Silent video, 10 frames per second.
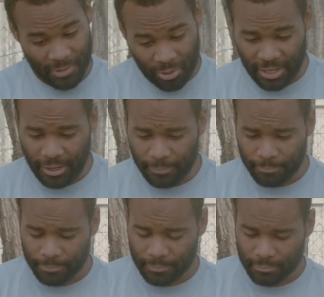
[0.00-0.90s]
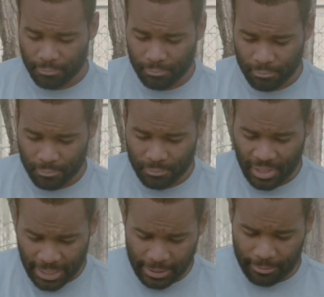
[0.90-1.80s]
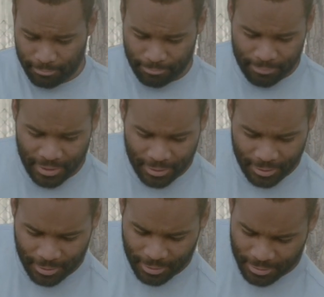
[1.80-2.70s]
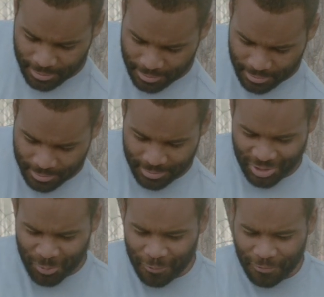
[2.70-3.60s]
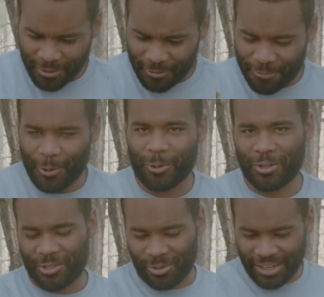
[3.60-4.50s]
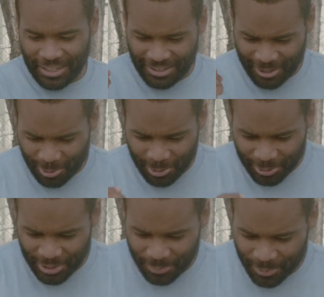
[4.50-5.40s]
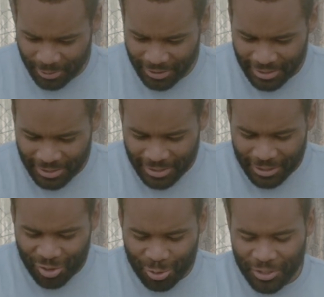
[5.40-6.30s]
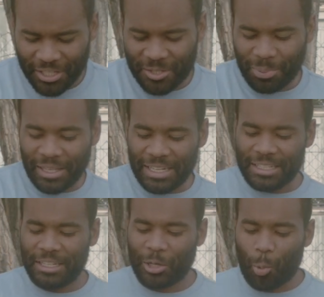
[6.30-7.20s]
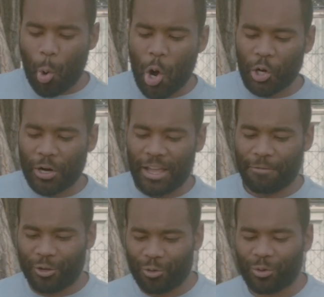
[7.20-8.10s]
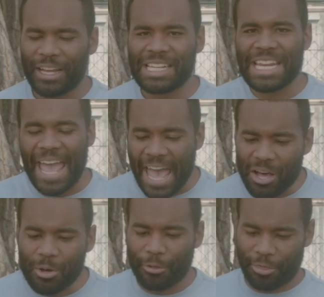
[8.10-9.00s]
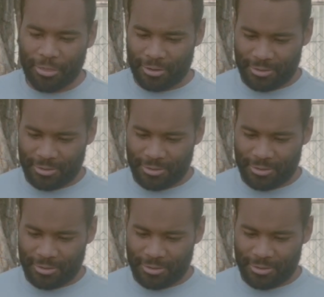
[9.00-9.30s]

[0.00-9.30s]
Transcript: Okay, I got it. Let's move forward so I can go a little deeper. Trees planted near water have great health